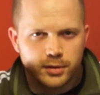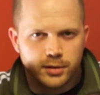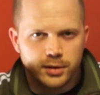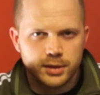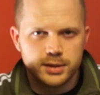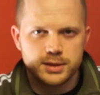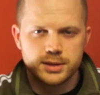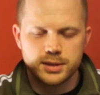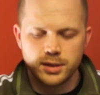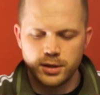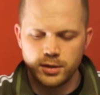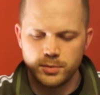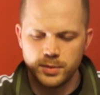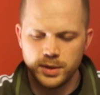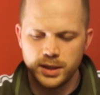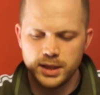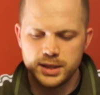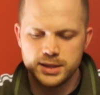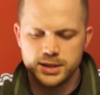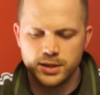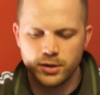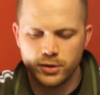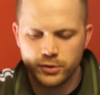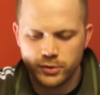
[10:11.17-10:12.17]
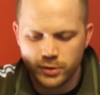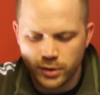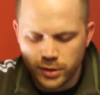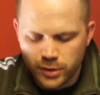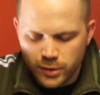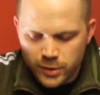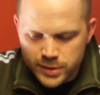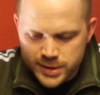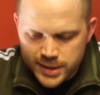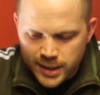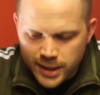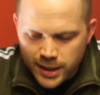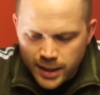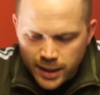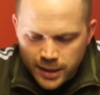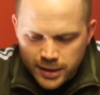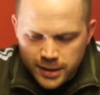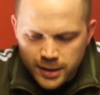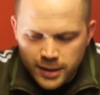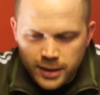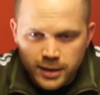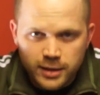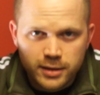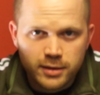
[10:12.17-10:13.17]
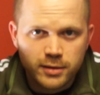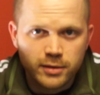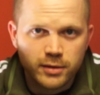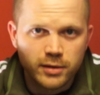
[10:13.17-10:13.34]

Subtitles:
it's going to be easier to understand, I think,